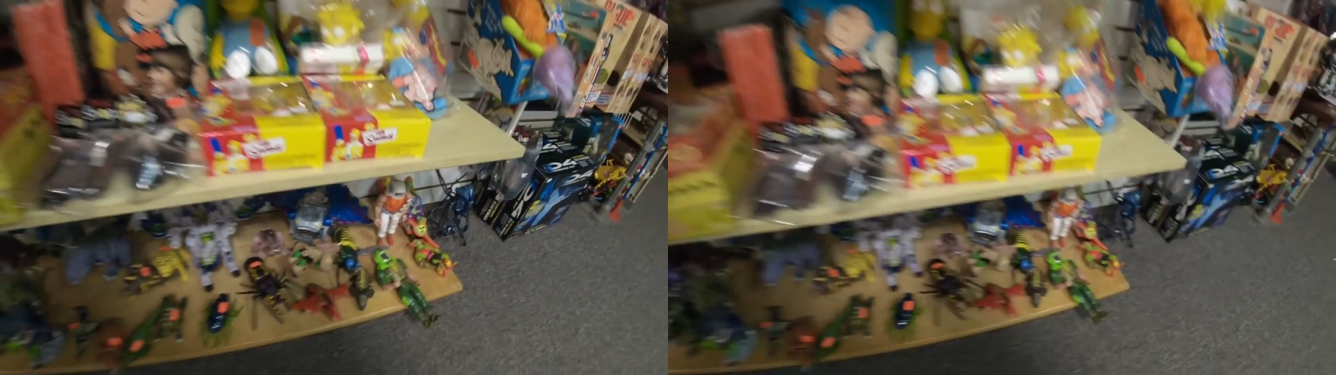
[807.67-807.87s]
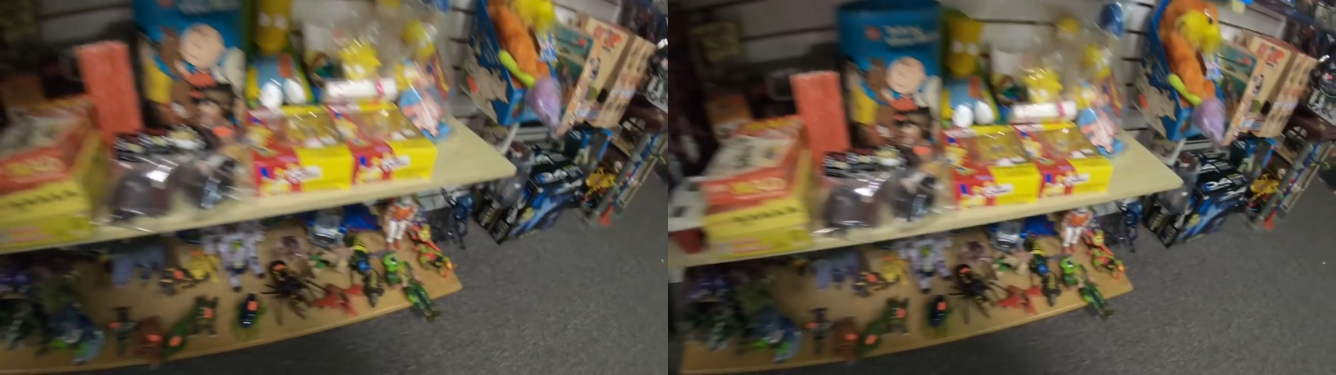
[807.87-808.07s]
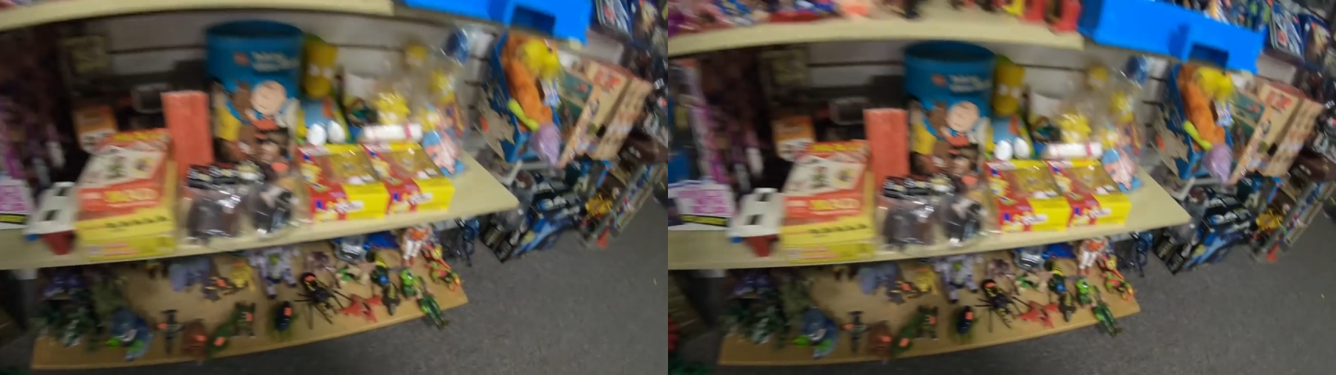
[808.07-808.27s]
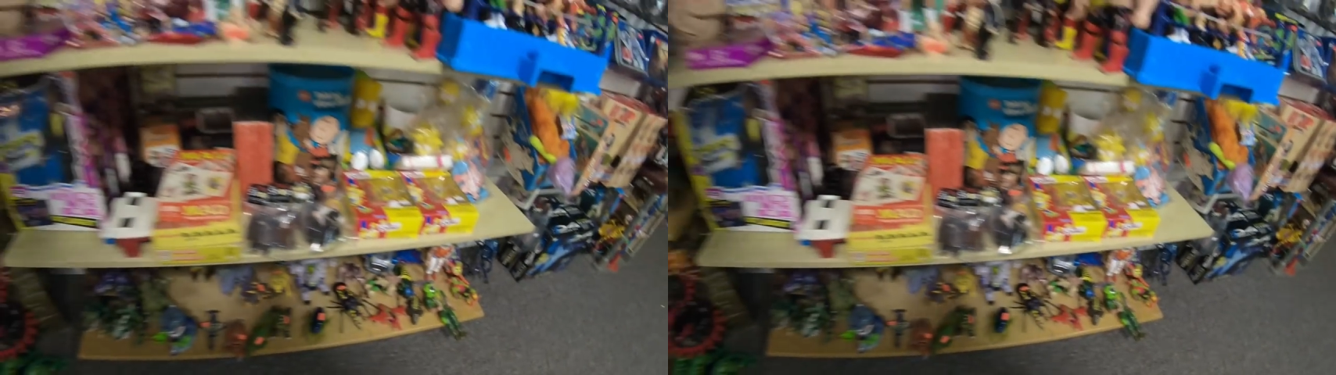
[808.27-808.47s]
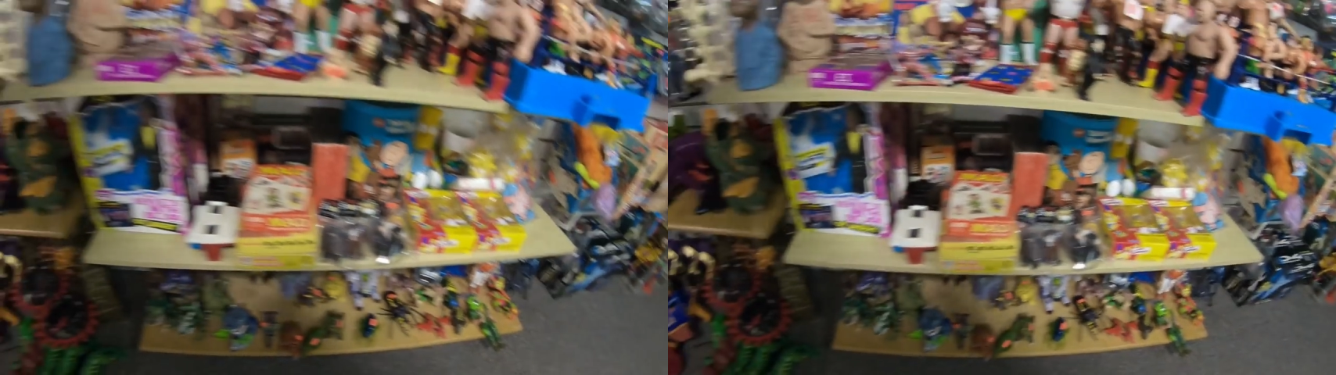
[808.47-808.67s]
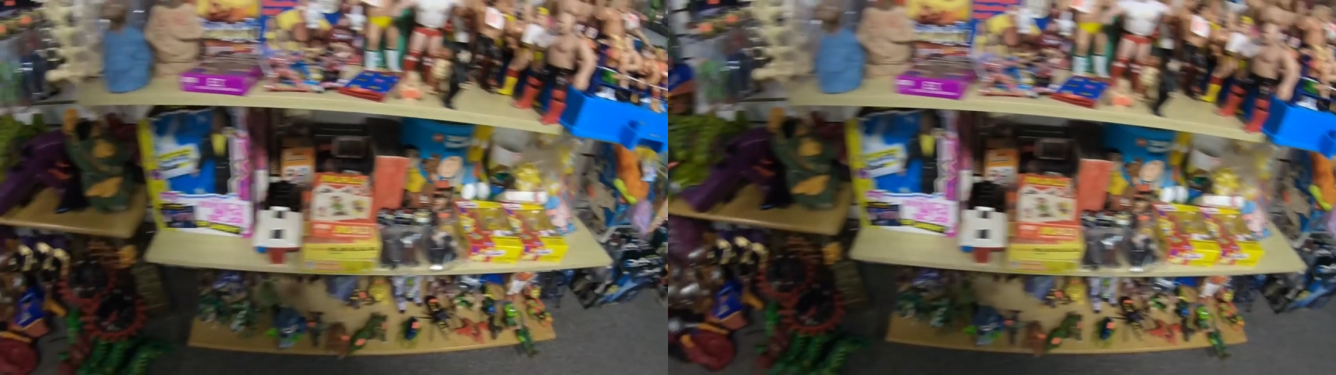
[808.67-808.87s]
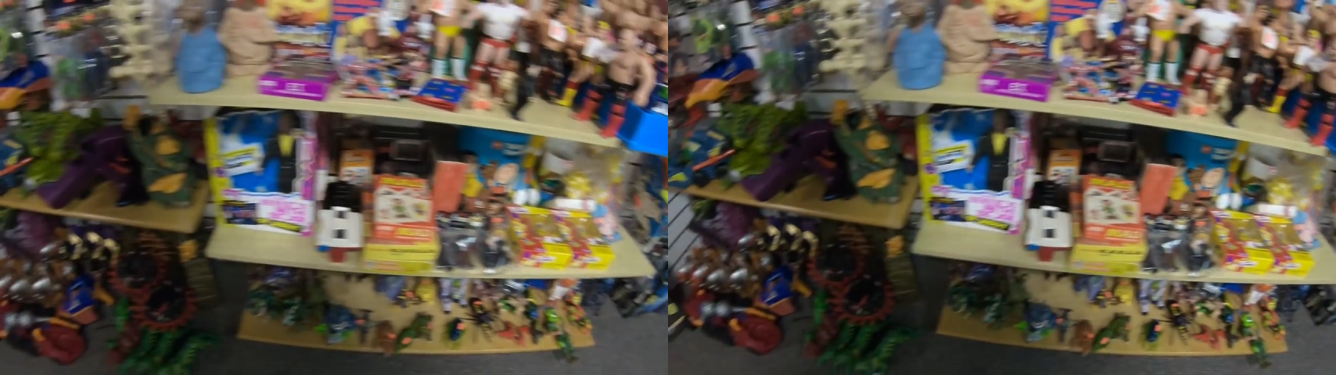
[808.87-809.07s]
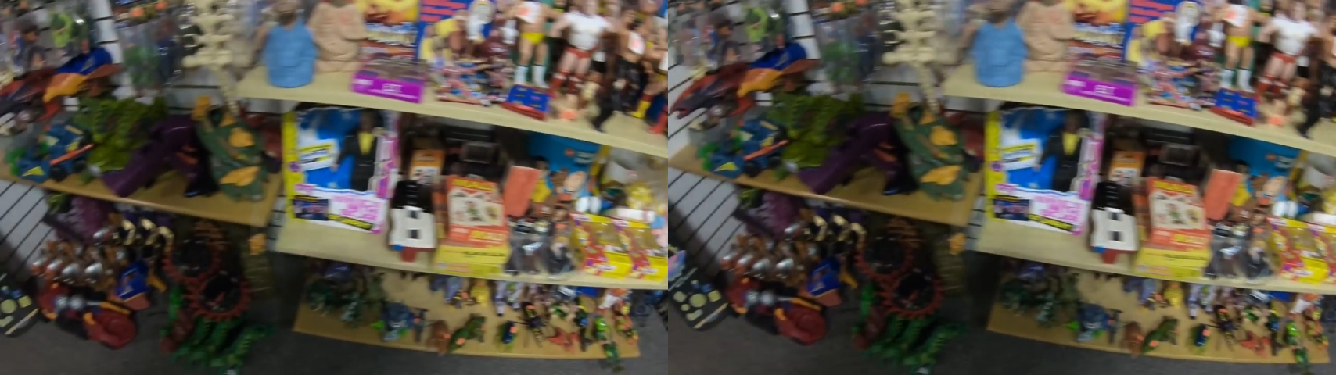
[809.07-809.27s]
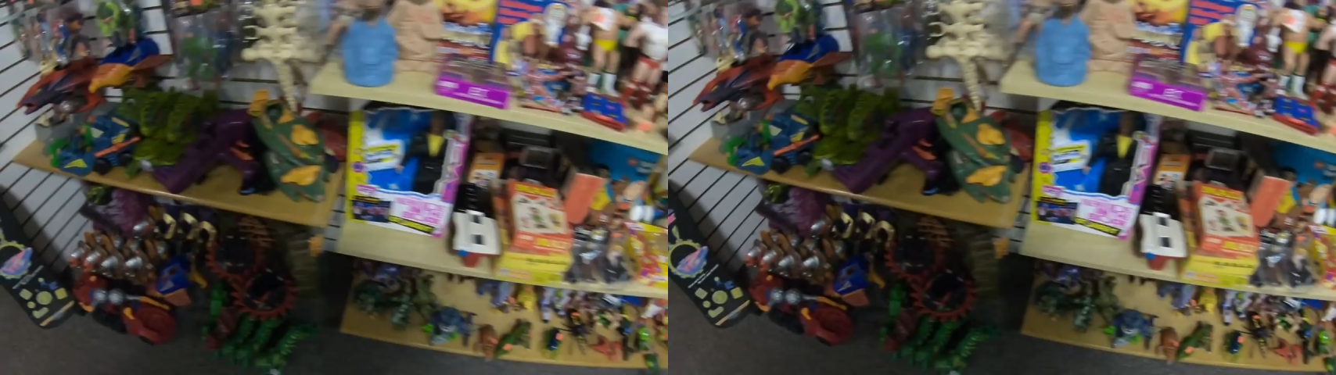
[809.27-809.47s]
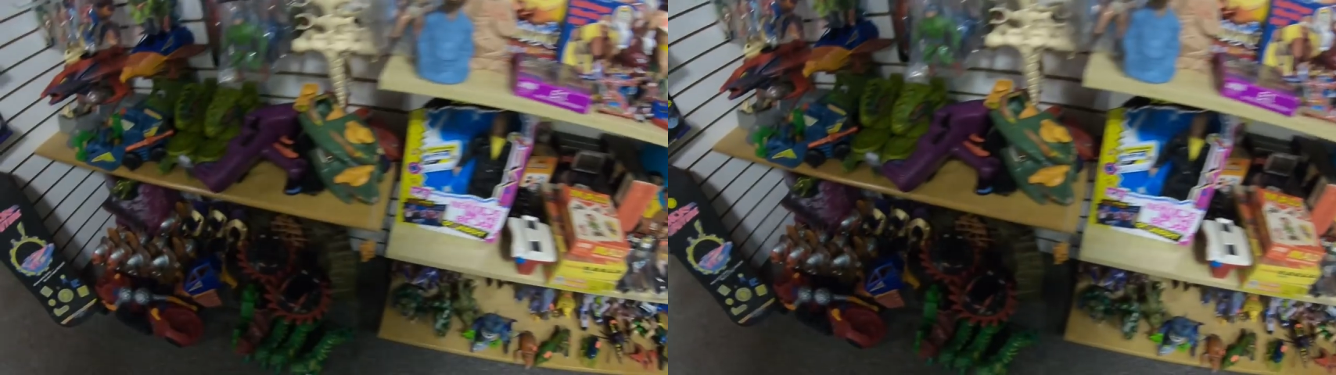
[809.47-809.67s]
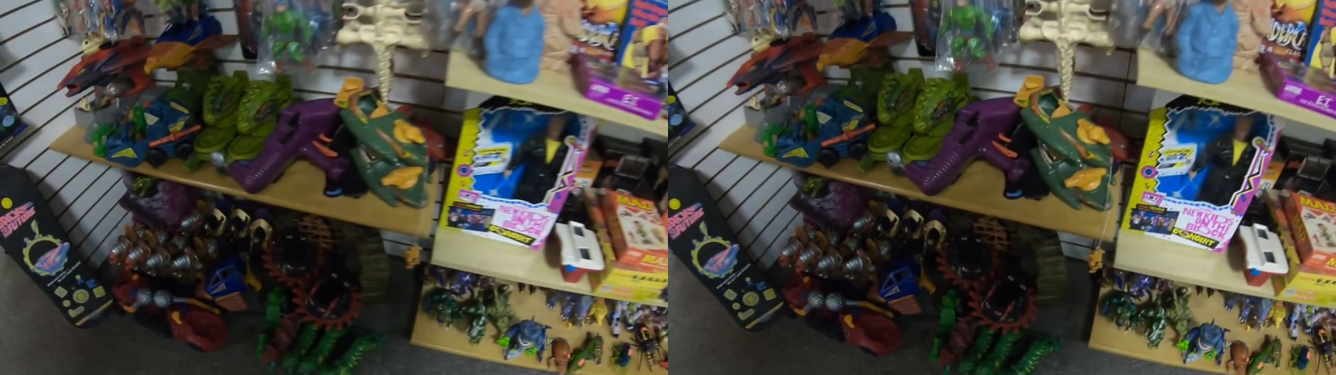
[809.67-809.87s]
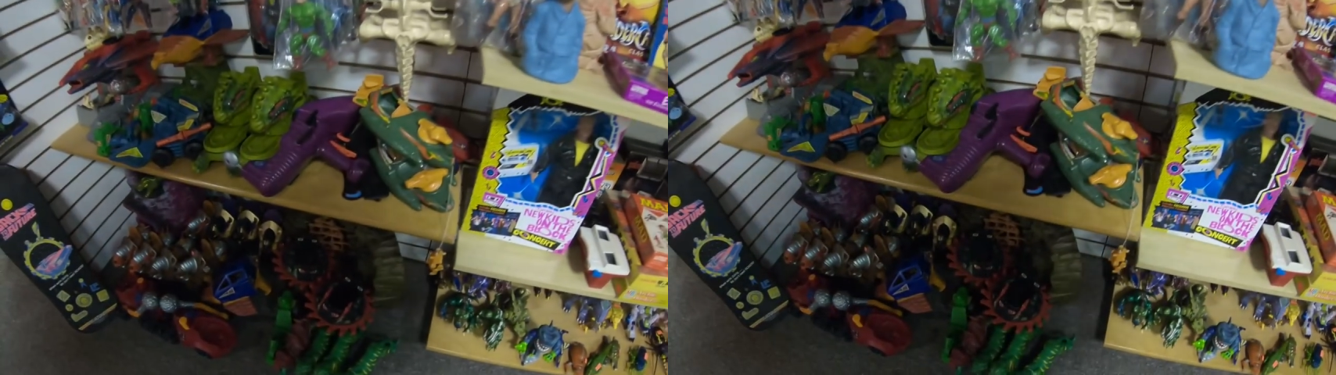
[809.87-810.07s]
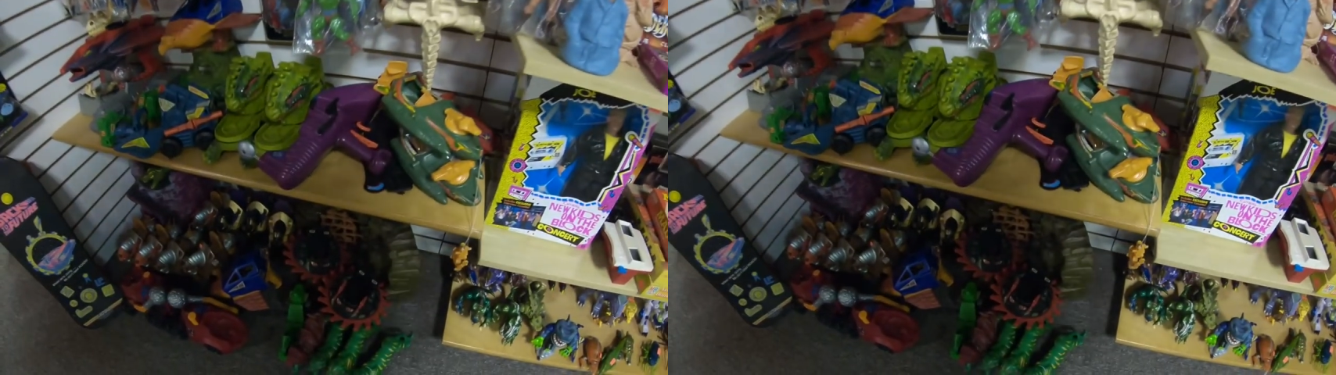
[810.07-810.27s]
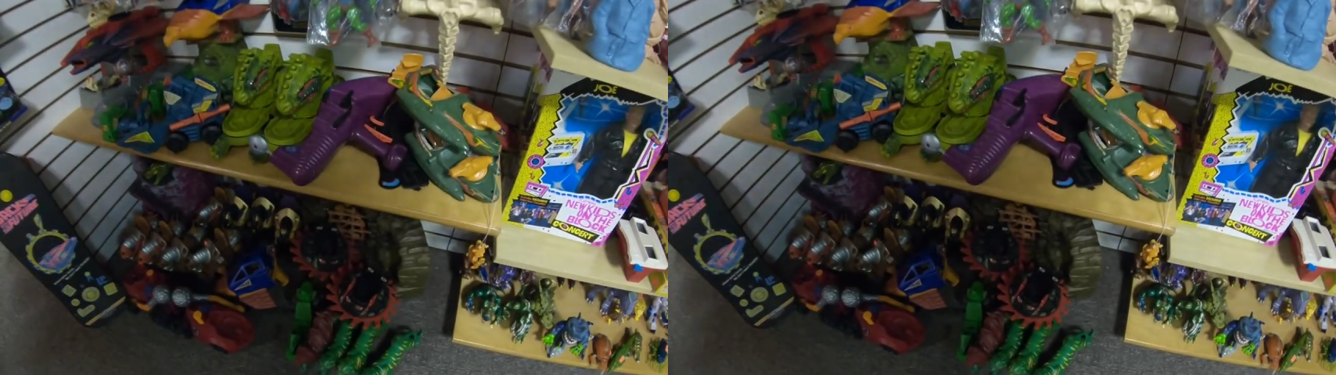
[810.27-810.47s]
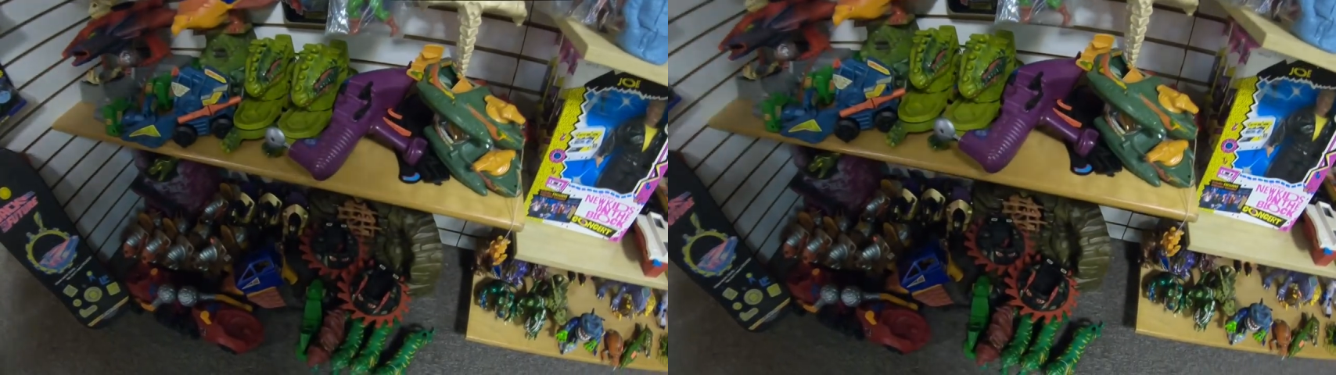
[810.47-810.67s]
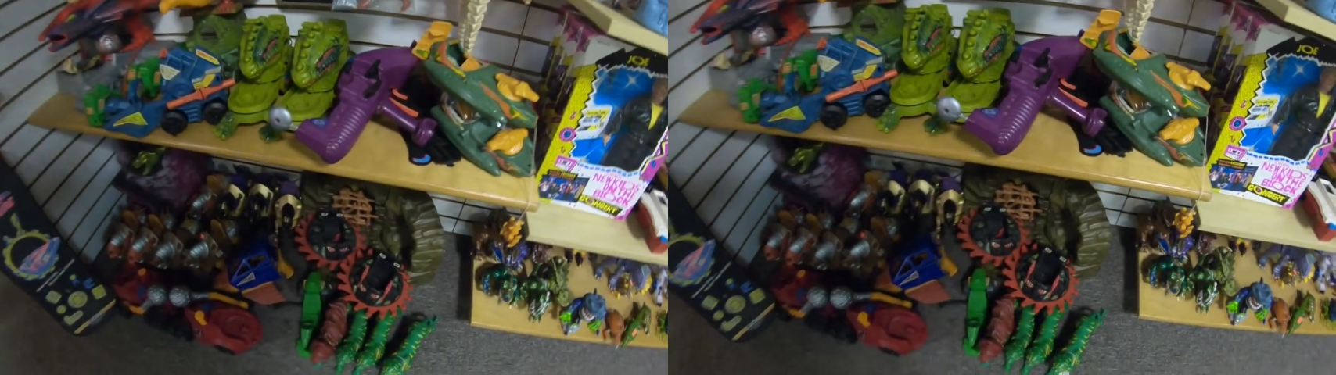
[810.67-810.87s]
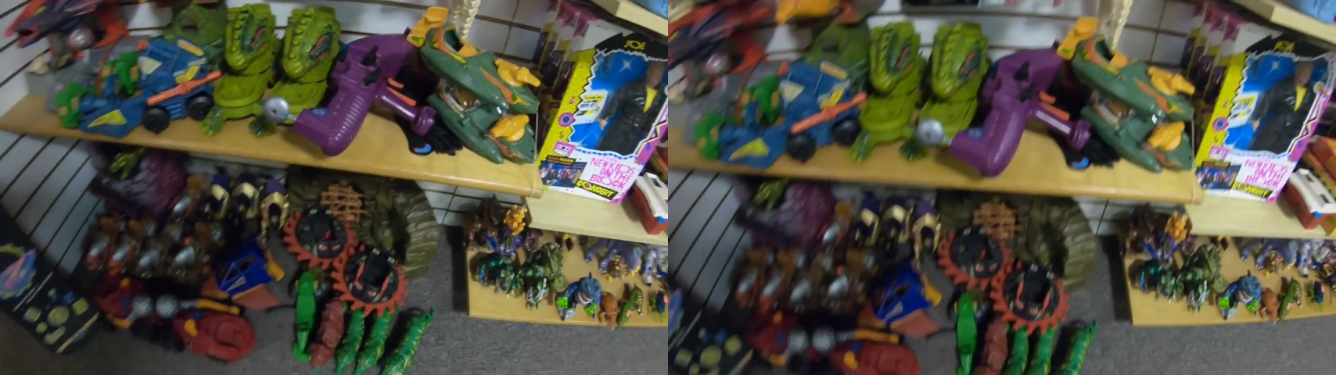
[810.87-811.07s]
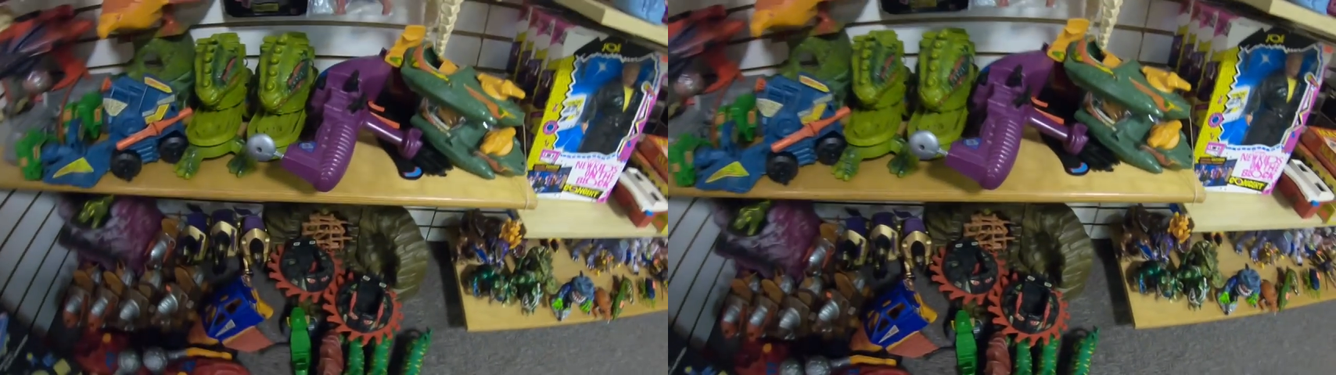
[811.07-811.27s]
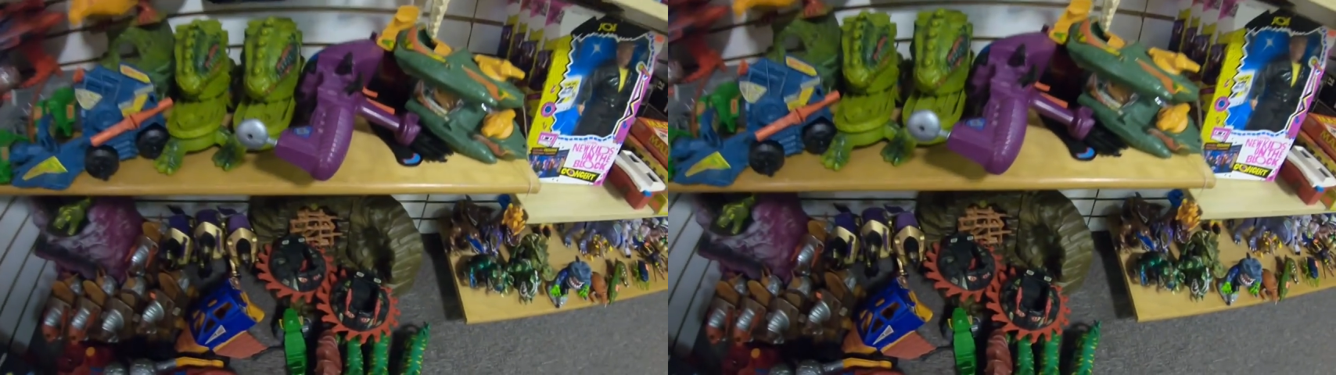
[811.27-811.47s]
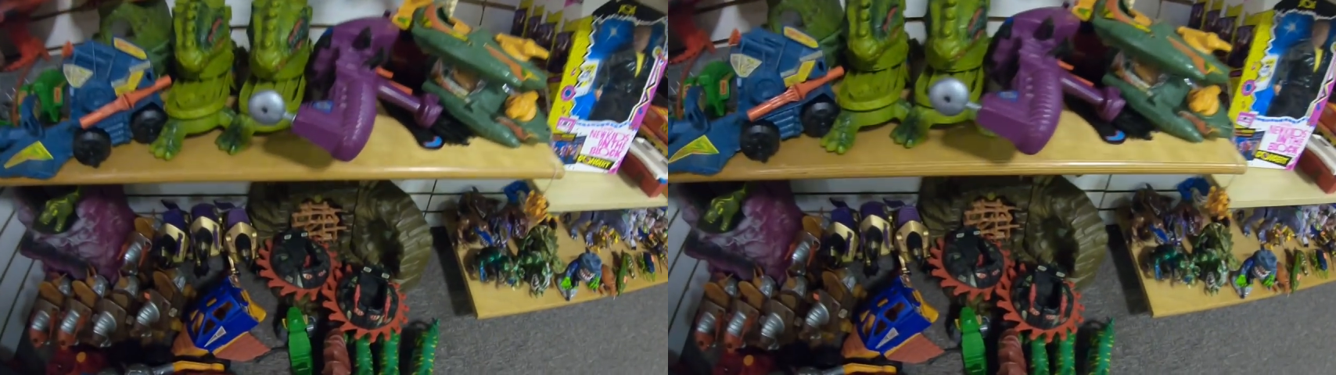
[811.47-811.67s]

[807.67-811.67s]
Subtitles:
[unreadable: no face in view]